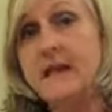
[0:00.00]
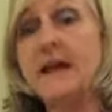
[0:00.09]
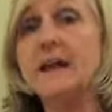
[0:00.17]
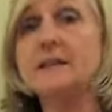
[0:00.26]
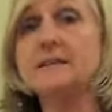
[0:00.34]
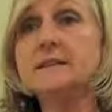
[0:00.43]

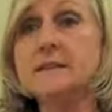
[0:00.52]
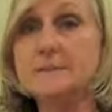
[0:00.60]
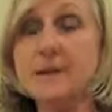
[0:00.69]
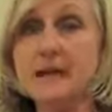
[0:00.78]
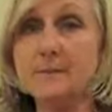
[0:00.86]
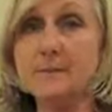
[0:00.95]
And the
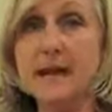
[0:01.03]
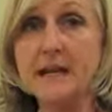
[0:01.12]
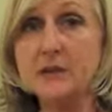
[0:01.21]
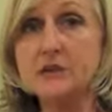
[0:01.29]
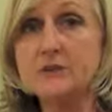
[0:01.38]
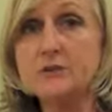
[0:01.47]
plan may
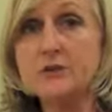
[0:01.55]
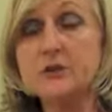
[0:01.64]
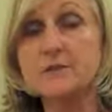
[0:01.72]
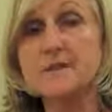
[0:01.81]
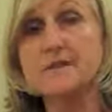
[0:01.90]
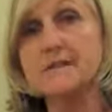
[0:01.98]
include
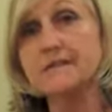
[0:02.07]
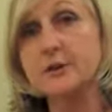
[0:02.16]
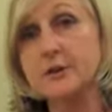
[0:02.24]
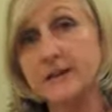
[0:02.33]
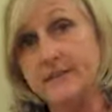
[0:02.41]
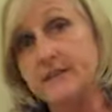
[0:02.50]
services that
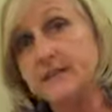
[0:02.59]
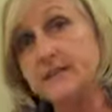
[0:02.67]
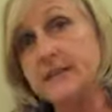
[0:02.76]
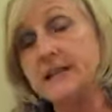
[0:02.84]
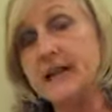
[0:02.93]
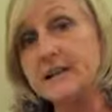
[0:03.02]
are given into
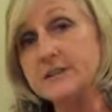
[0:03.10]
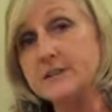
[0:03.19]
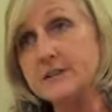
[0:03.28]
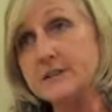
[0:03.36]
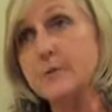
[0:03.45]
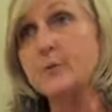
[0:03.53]
the class,
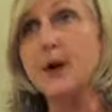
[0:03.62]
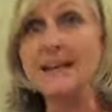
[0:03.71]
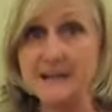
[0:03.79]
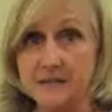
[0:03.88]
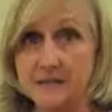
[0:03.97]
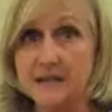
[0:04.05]
that are brought
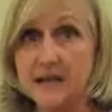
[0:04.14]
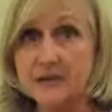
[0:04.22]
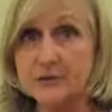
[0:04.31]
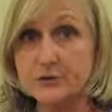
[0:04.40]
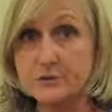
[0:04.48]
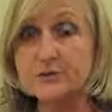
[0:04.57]
into the
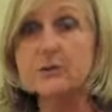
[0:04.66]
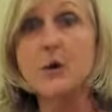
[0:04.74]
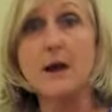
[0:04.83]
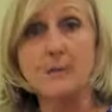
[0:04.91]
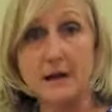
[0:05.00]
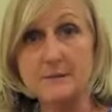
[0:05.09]
classroom, so
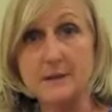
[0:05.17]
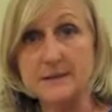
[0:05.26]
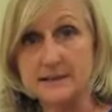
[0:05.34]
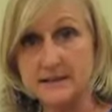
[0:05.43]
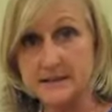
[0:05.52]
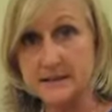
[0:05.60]
I might be
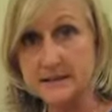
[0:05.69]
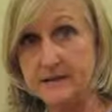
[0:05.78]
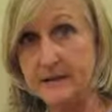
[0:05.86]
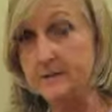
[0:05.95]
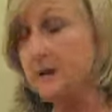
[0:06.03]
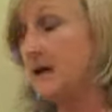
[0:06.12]
assisting
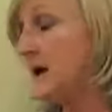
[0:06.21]
them.